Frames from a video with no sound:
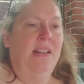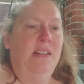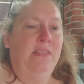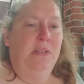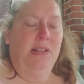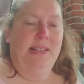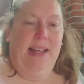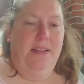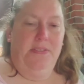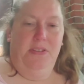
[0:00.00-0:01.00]
And then, of course,
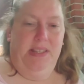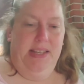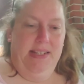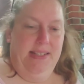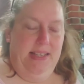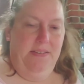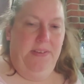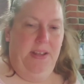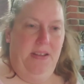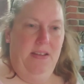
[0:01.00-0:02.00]
after
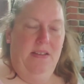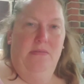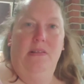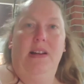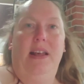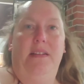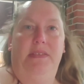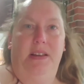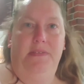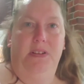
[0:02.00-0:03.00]
Thanksgiving, we're going to
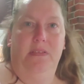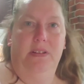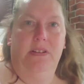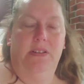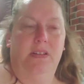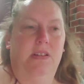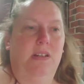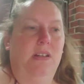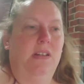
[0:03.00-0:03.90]
have leftovers.